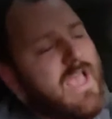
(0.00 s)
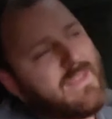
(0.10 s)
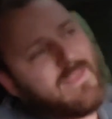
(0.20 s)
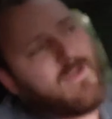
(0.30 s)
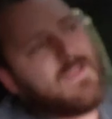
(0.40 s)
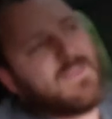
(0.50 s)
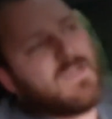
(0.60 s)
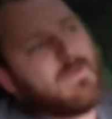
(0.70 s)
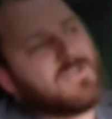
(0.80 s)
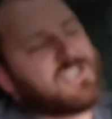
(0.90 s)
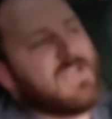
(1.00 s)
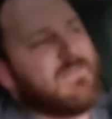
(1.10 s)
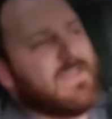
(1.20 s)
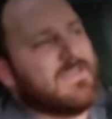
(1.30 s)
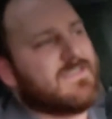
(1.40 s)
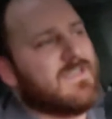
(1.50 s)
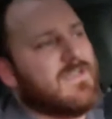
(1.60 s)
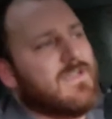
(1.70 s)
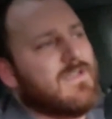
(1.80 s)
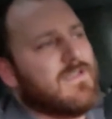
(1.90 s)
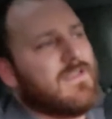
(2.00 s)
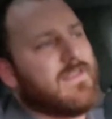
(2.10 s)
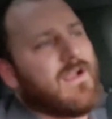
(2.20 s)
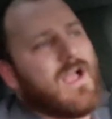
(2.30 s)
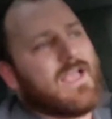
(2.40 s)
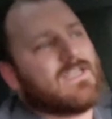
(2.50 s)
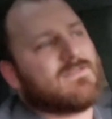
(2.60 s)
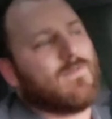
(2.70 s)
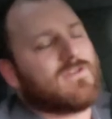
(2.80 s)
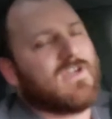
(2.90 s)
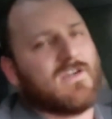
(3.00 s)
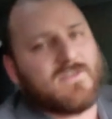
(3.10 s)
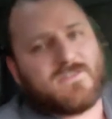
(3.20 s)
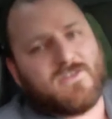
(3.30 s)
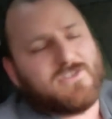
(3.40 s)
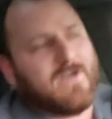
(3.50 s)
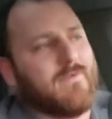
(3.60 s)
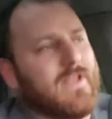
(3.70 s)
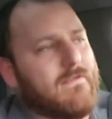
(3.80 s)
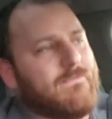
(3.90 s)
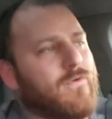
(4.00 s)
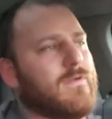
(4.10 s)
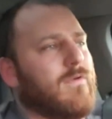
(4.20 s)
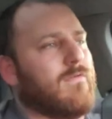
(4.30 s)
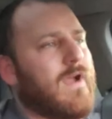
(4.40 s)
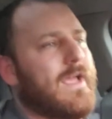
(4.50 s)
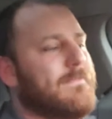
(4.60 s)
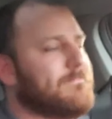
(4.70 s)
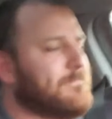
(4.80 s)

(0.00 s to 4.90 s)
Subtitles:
And the great thing about Chevy is their high-end sports cars are still generally affordable, right?